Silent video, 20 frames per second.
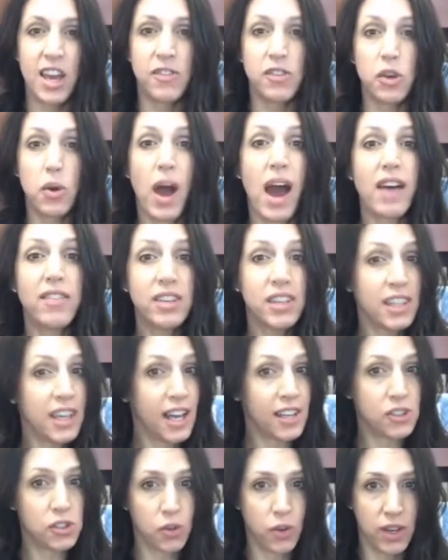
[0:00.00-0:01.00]
If you haven't
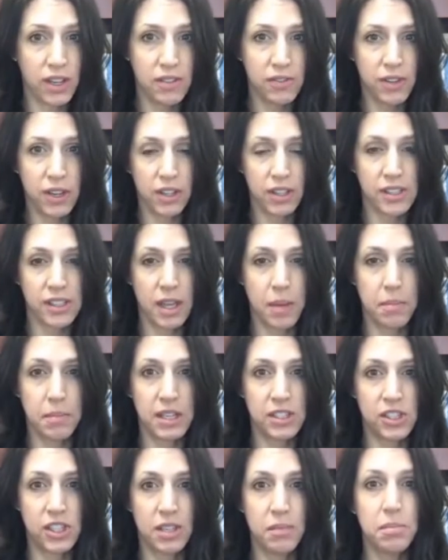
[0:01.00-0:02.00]
yet joined Fearless
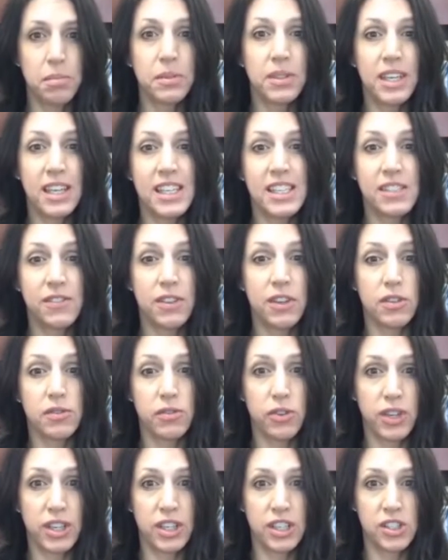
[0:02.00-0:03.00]
Ambition, please
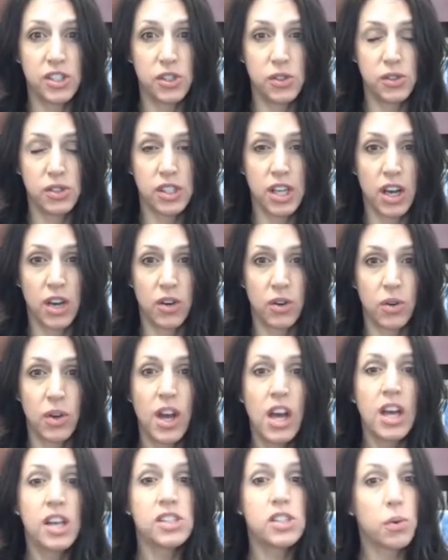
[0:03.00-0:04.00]
feel free to do so.
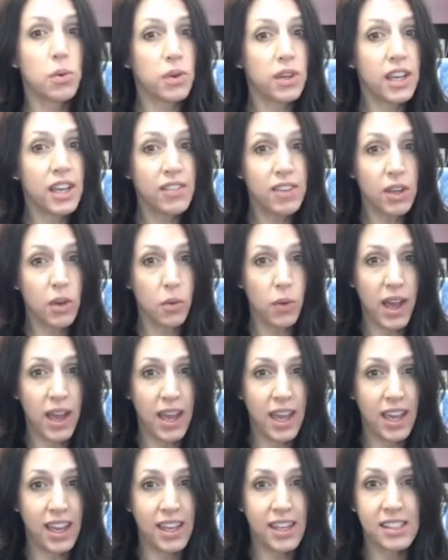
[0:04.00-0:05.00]
So we're giving
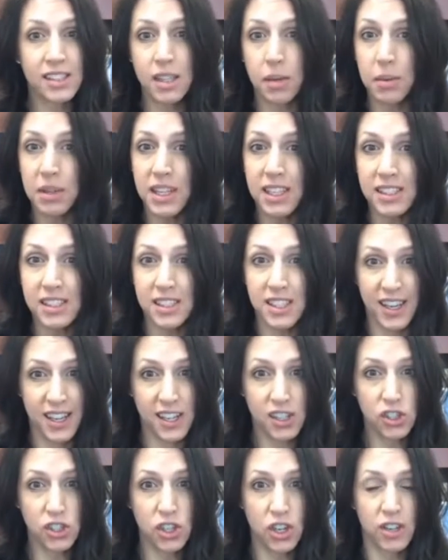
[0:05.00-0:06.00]
away some of these
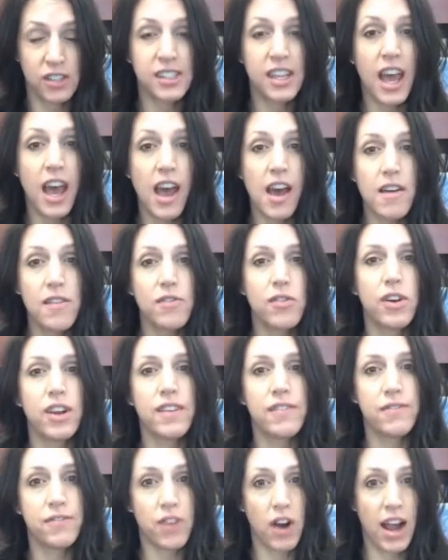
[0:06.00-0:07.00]
t-shirts
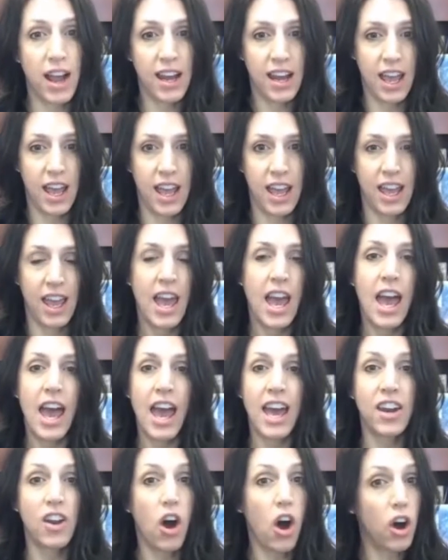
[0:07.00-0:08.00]
every Friday,
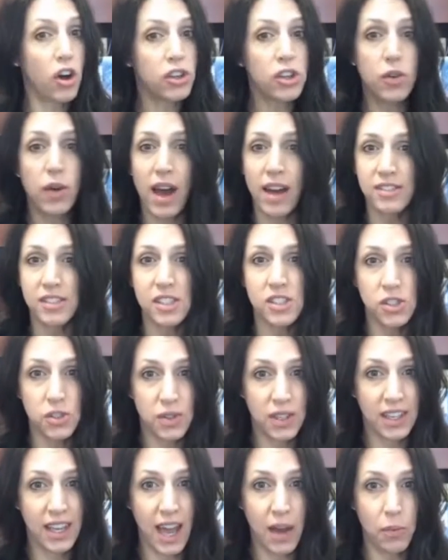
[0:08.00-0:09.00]
and all you have to
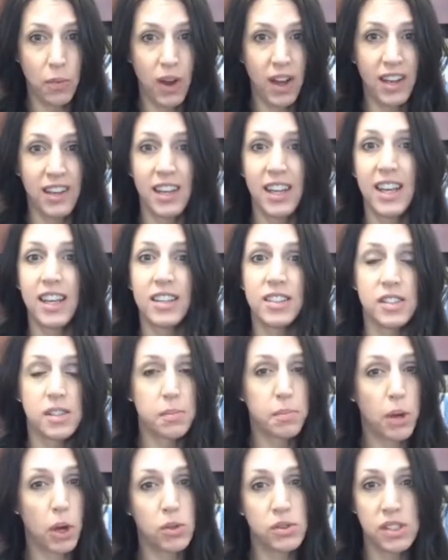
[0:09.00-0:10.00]
do to get one
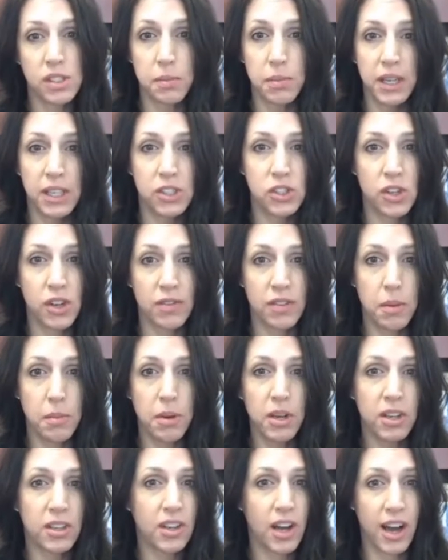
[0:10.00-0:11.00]
is post a picture of the
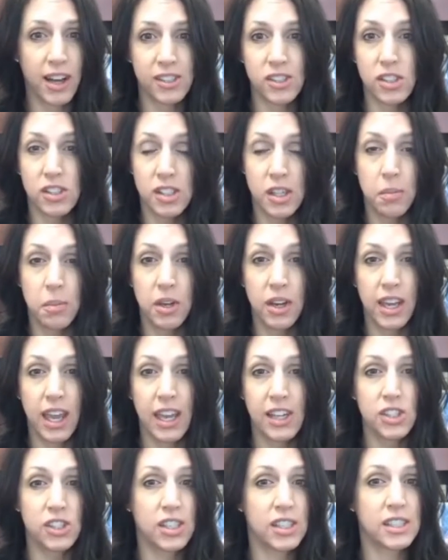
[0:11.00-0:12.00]
book, Conscious
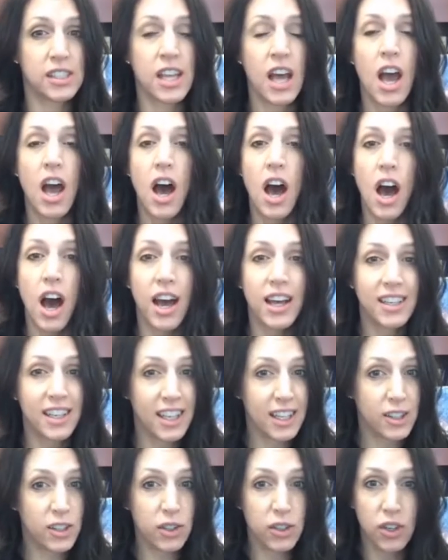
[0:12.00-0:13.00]
Communications, on
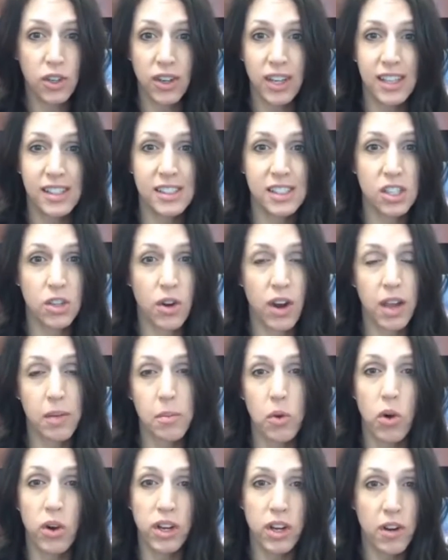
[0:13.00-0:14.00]
either your
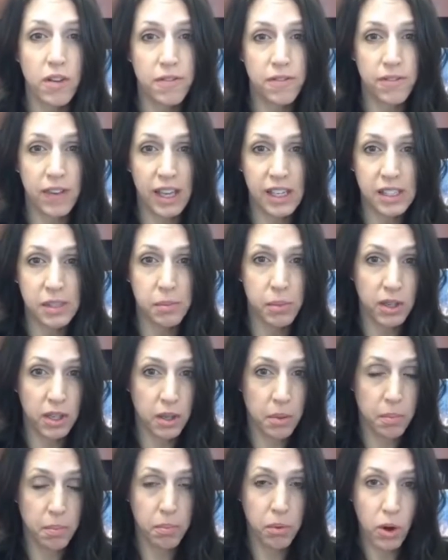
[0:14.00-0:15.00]
Instagram or your
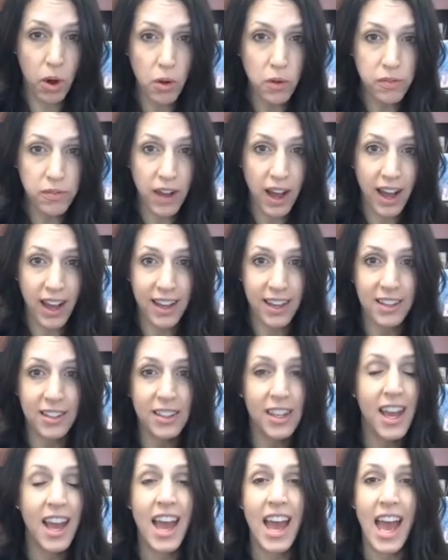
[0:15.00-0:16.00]
Facebook
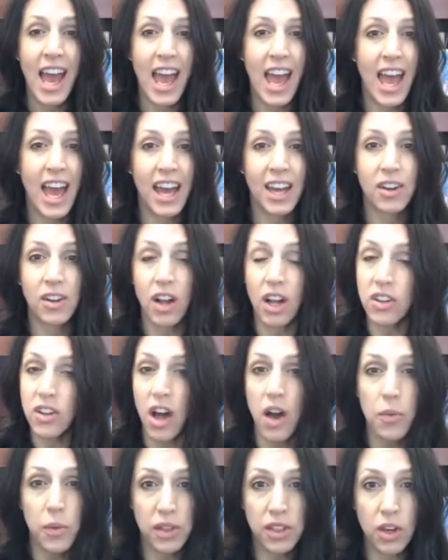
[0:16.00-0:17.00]
profile, and
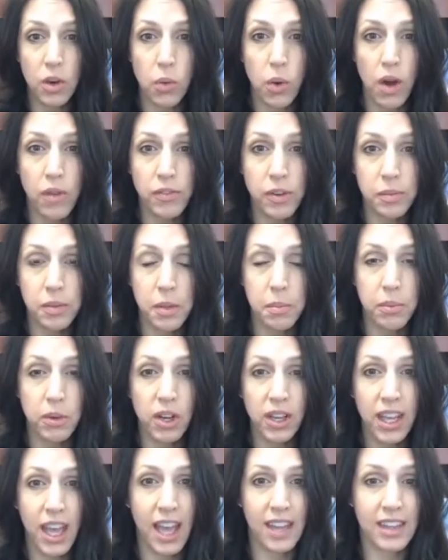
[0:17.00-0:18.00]
along with a quote from the
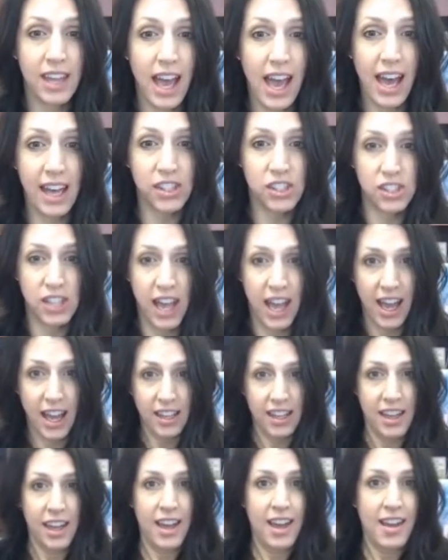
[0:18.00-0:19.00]
book and the
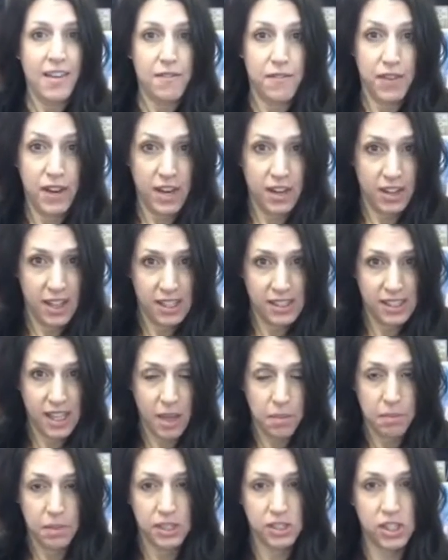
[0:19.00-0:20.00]
hashtag Fearless
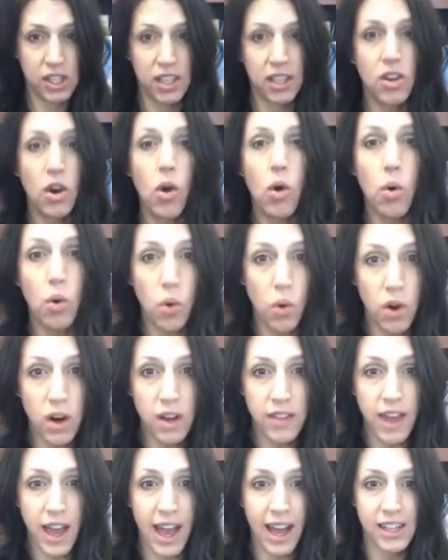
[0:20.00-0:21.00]
Ambition
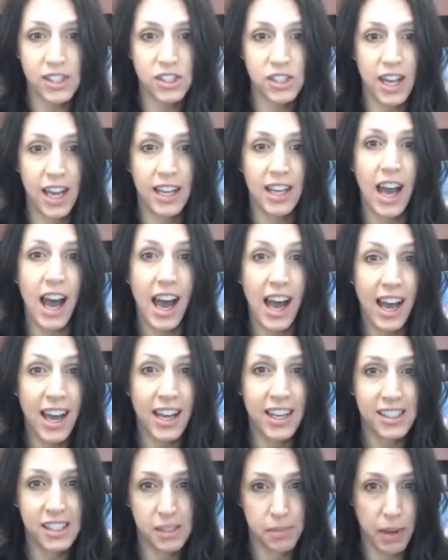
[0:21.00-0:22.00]
or the hashtag
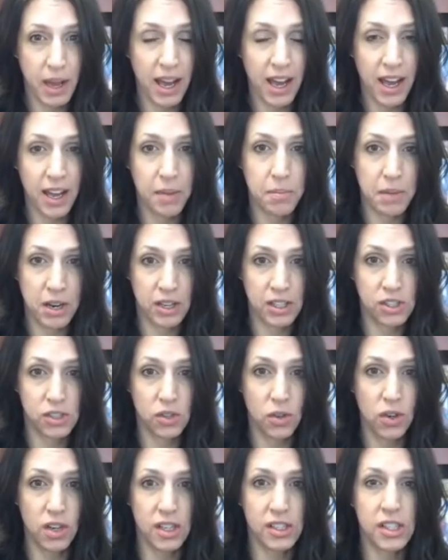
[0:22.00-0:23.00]
I Spy Mary
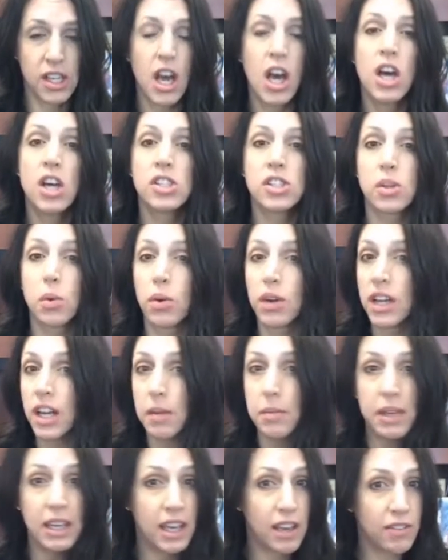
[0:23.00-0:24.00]
Shores. So we're
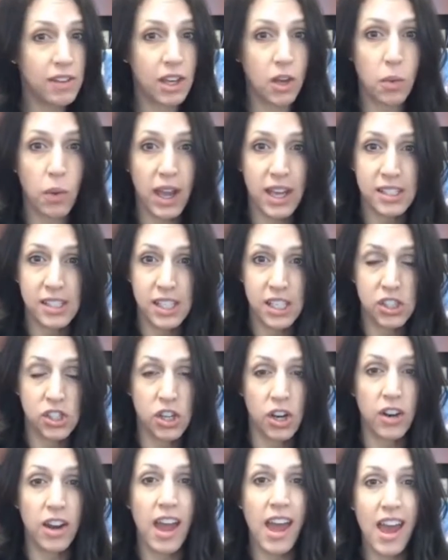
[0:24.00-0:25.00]
going to be giving away a
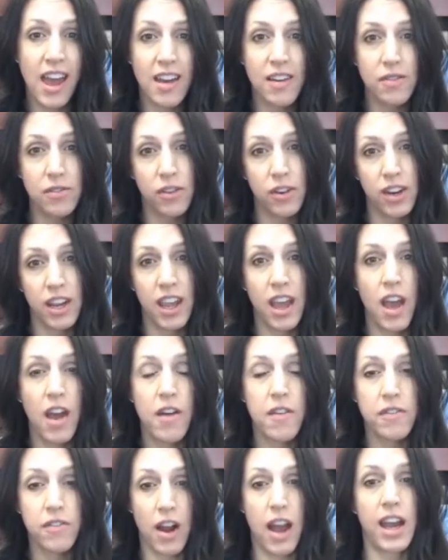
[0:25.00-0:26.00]
t-shirt every
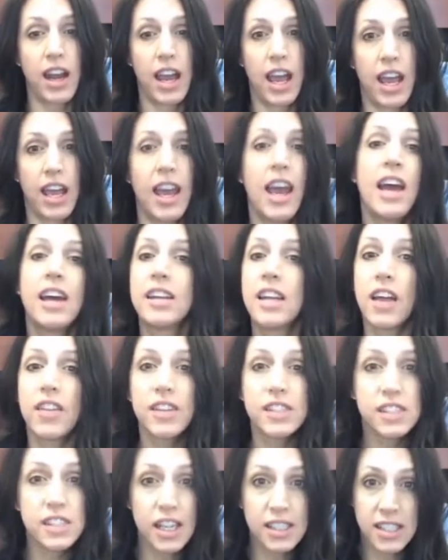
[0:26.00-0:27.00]
Friday. Now
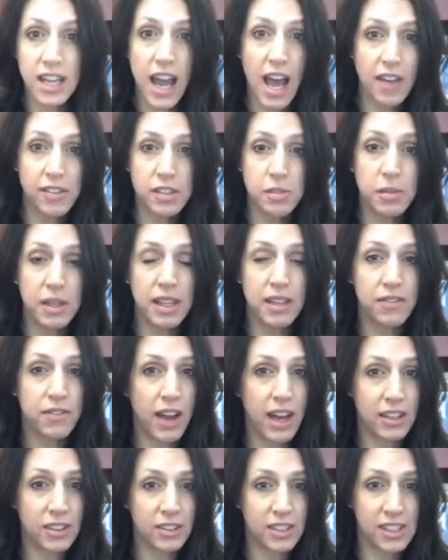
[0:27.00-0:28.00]
this doesn't have to be the
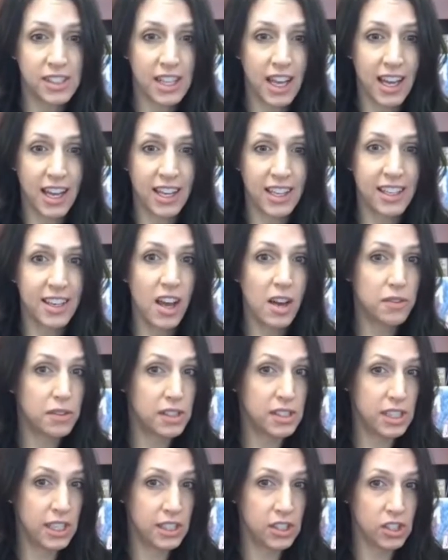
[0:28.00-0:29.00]
final design of
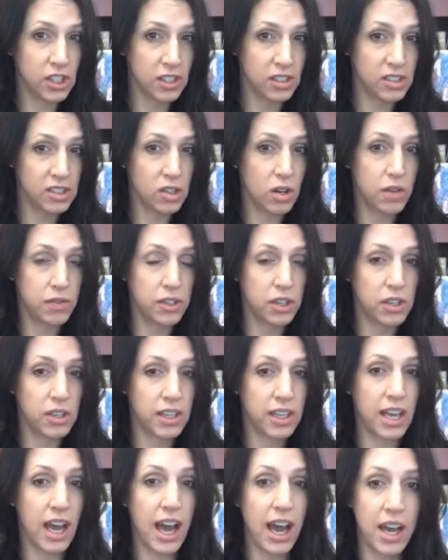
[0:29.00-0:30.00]
the t-shirt. So if
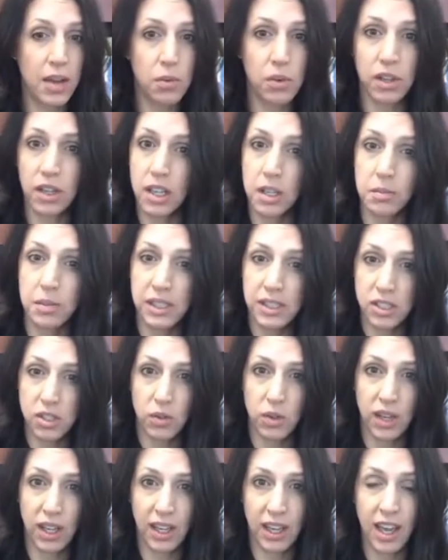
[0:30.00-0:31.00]
you're a guy, we're going to be
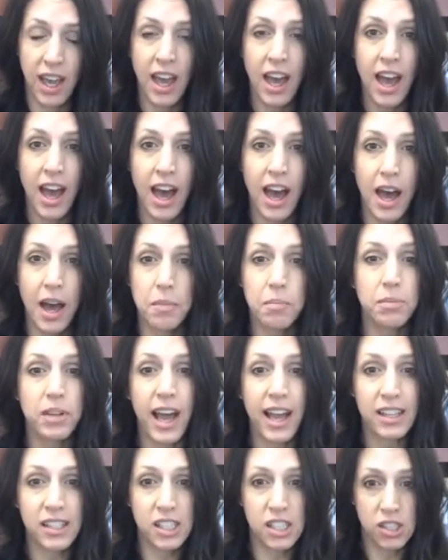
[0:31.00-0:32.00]
doing um,
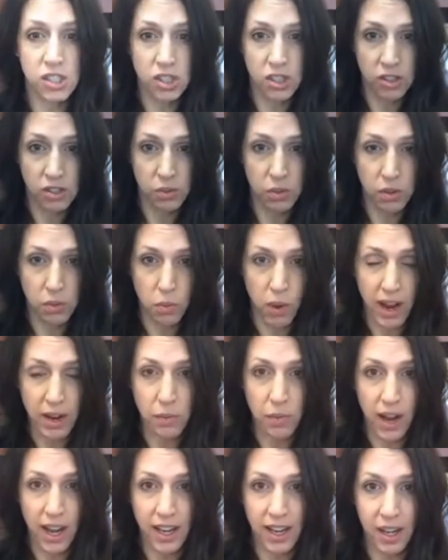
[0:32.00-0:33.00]
black t-shirts with
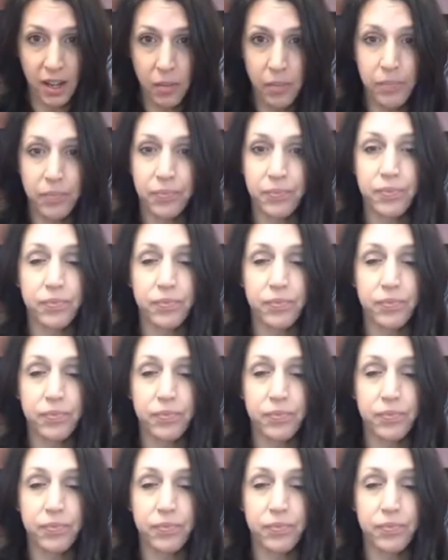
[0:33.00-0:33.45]
white writing.